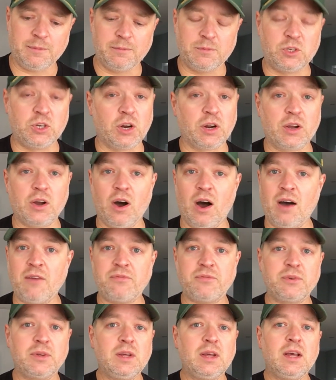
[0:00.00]
Jared
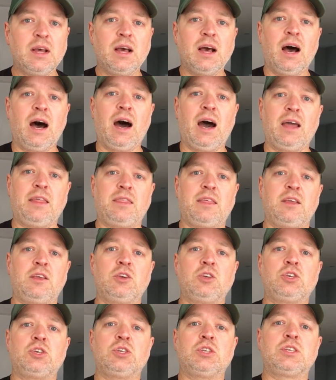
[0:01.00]
Goff. I think
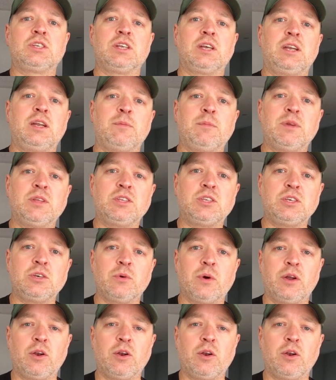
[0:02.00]
you should slate him in too.